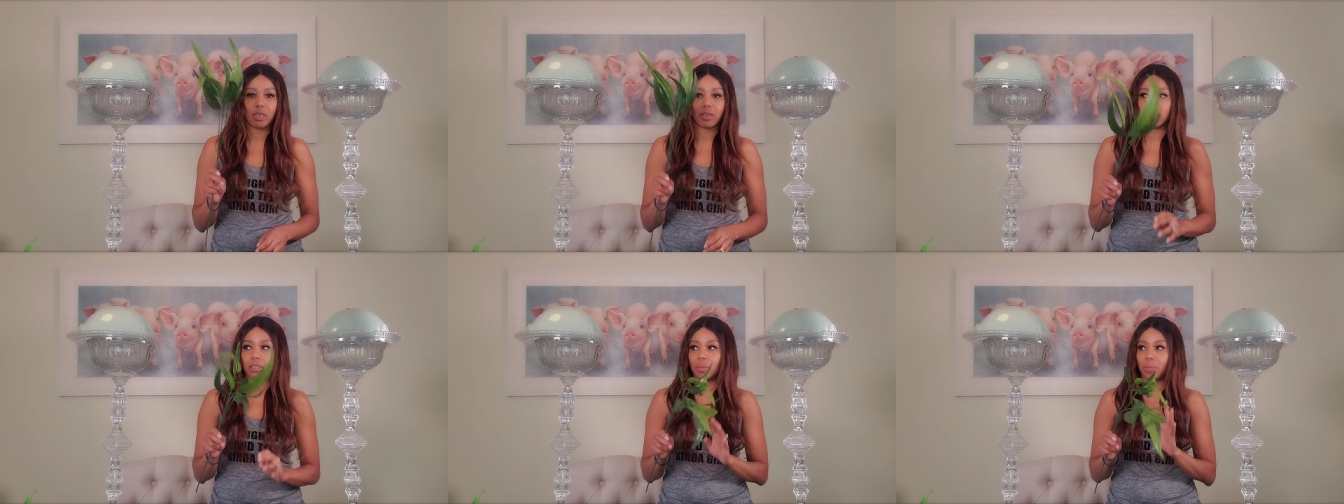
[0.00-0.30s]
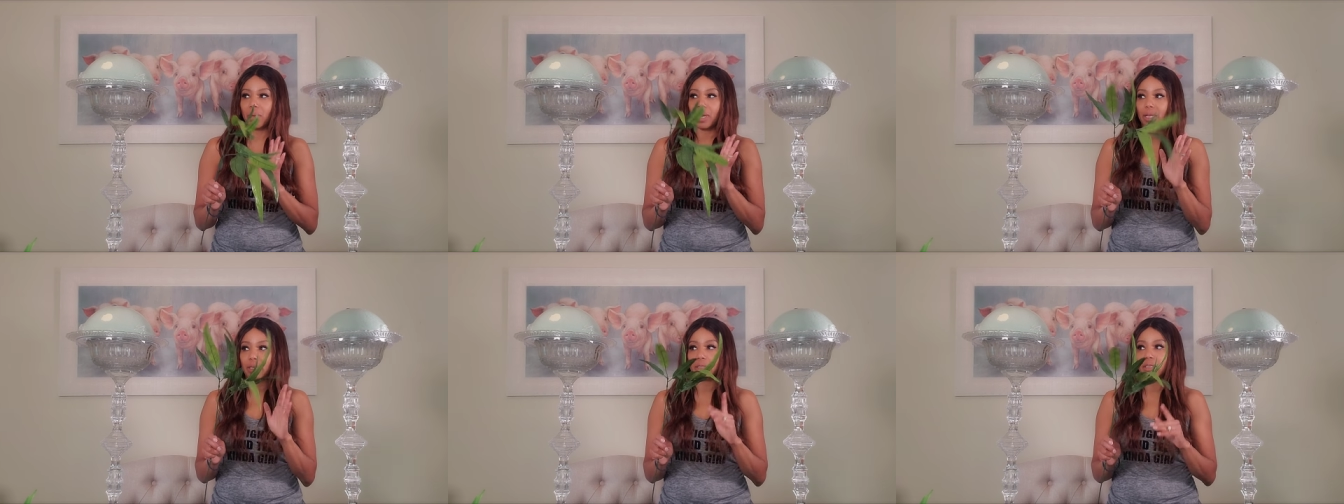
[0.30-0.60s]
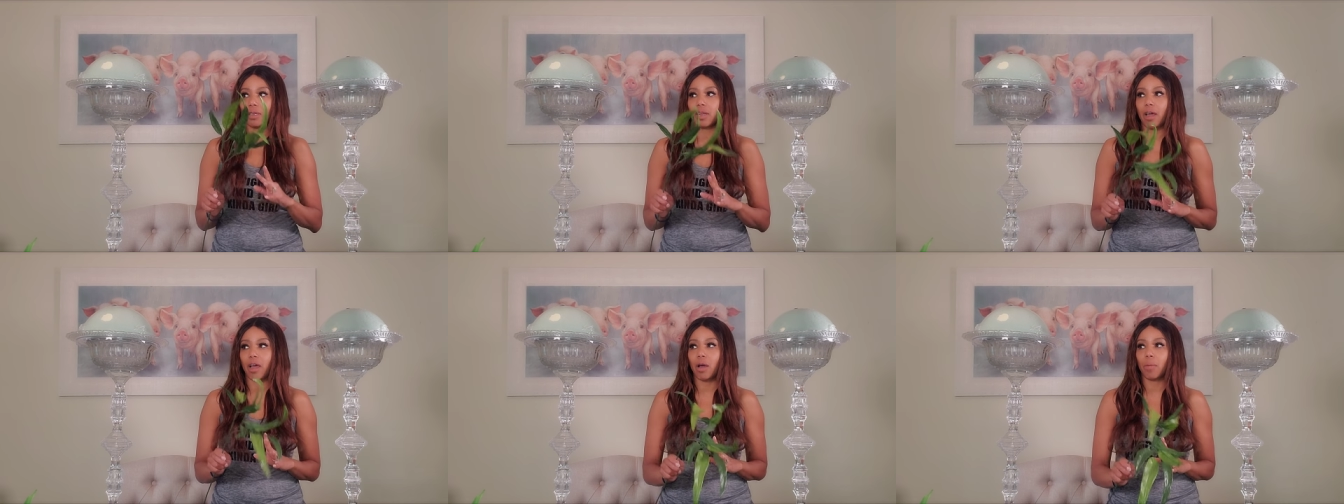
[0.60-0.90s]
It just depends
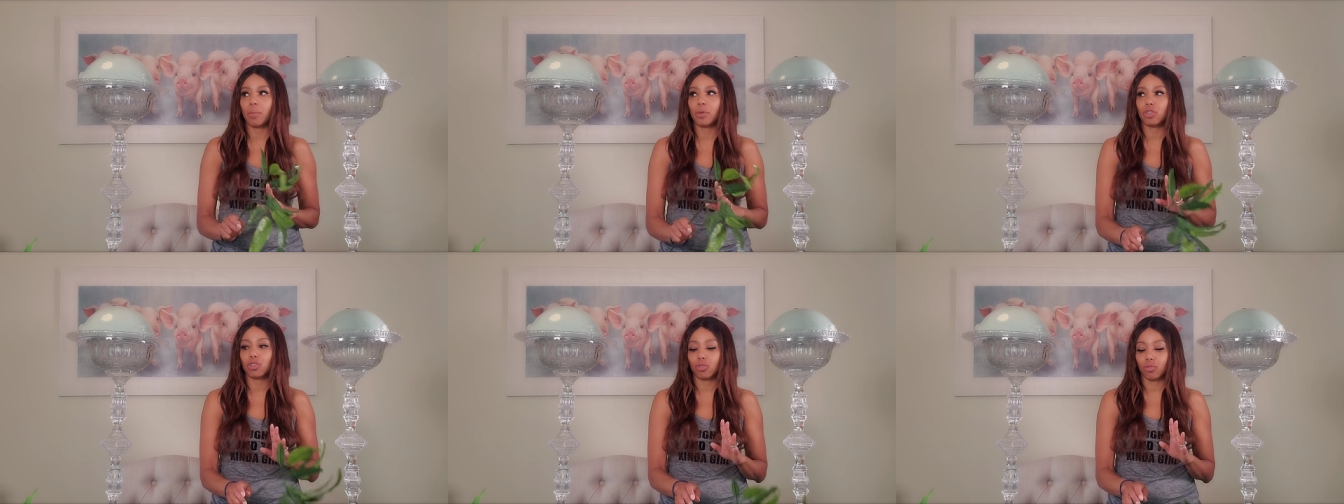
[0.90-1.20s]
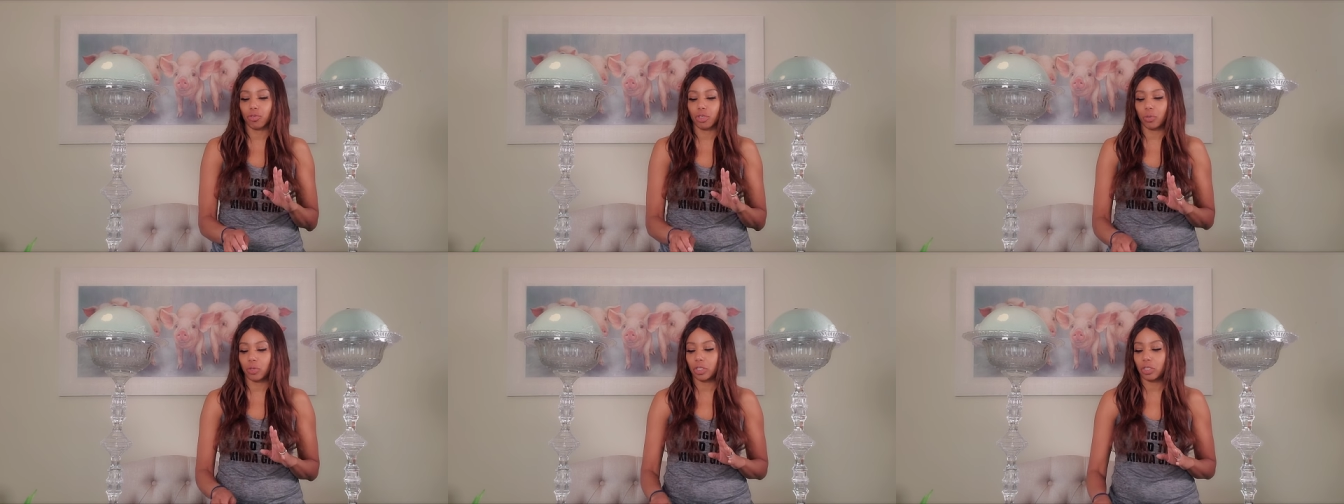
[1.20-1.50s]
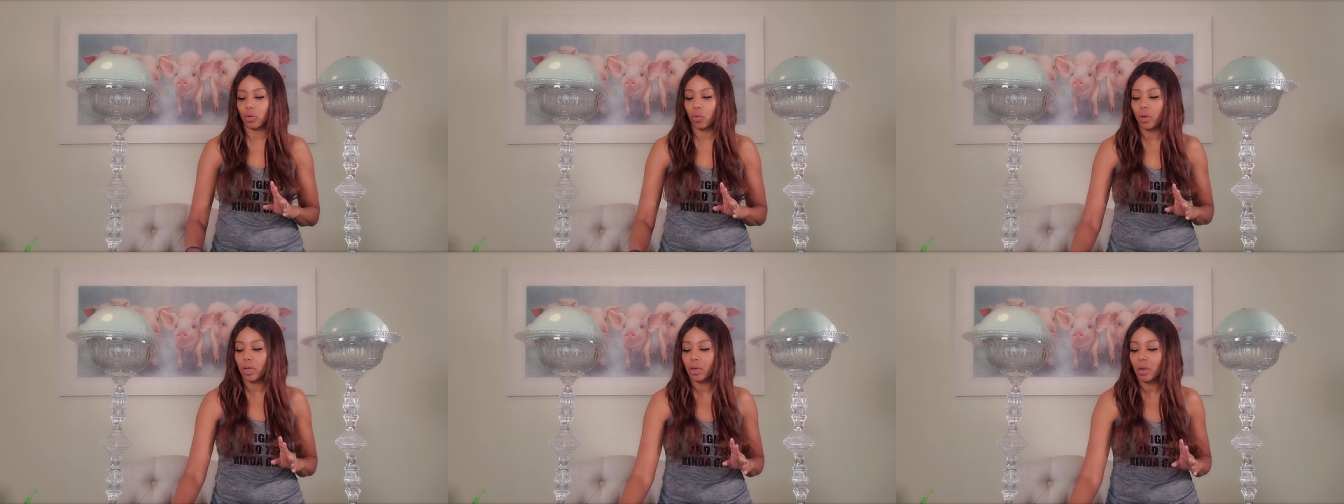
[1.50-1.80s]
on how much green is
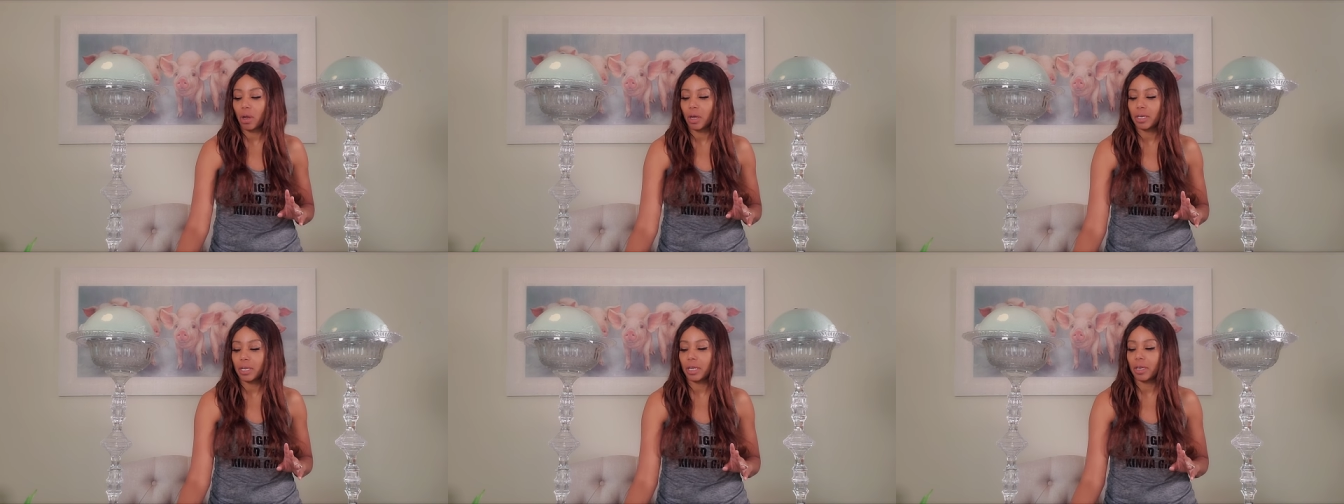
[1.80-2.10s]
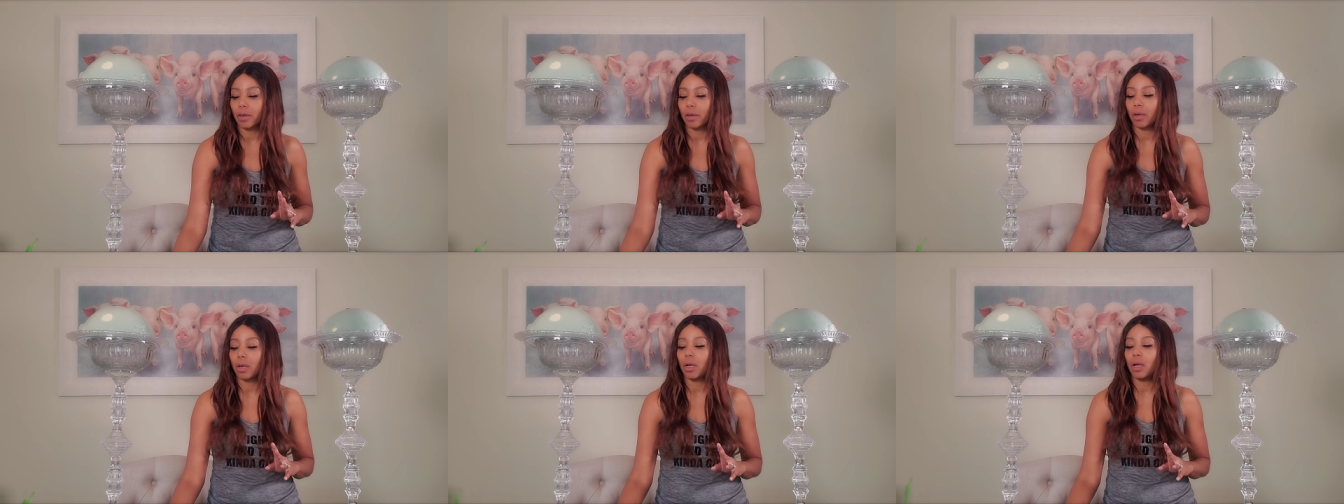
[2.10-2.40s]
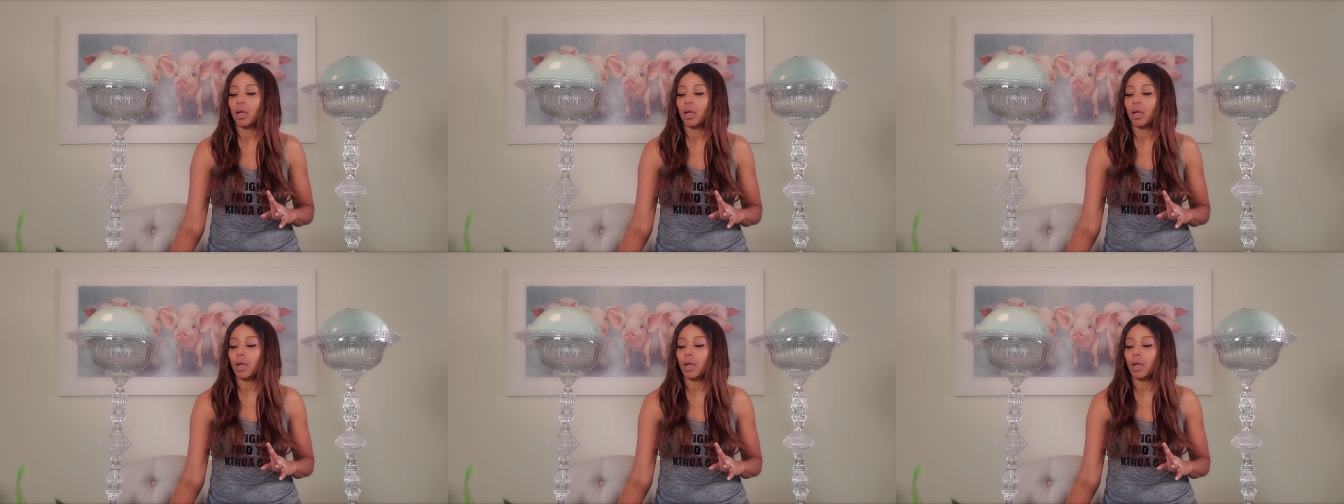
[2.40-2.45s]
going on here.